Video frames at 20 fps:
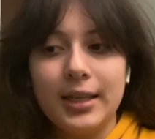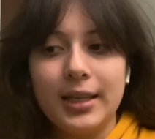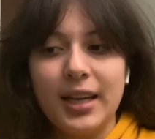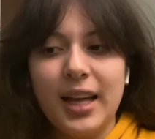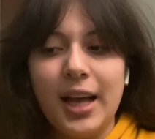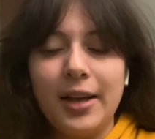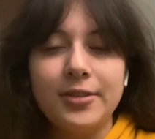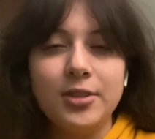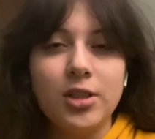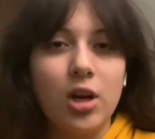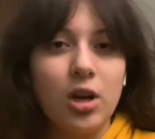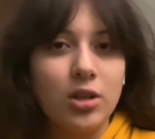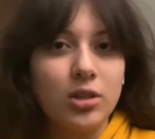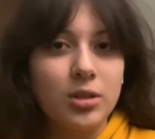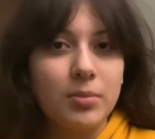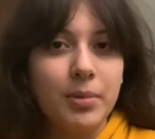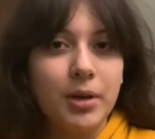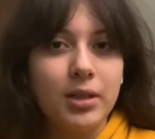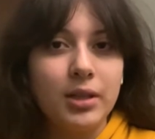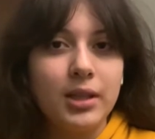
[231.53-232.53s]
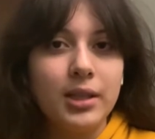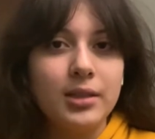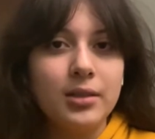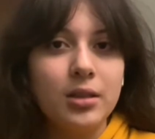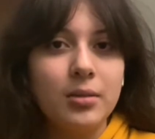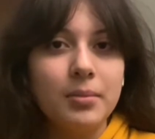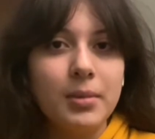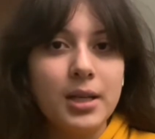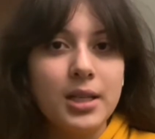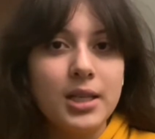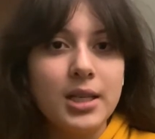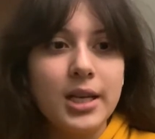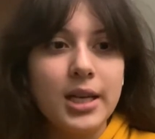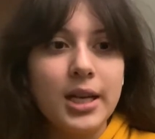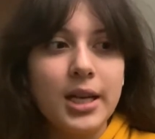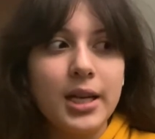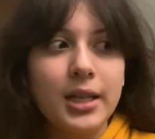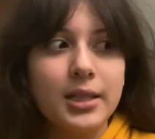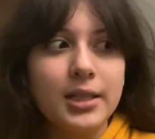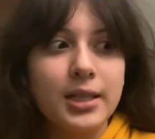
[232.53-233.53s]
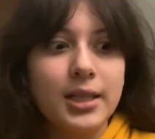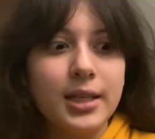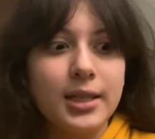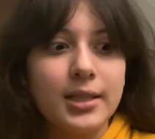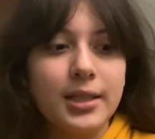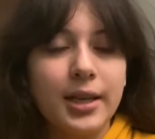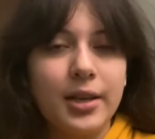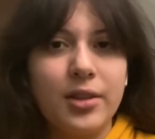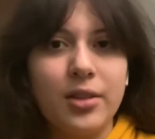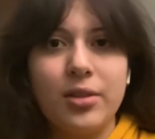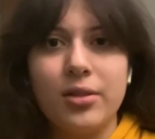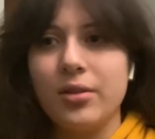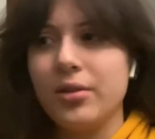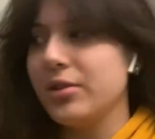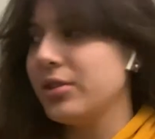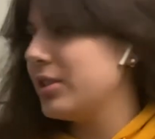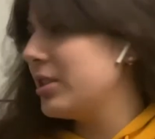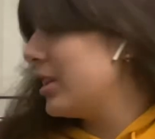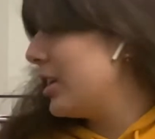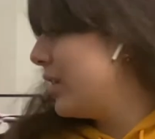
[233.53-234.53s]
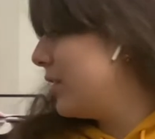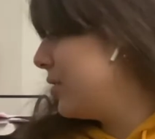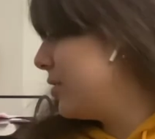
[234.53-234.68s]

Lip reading: I've talked about these on Monday, and today's like Thursday or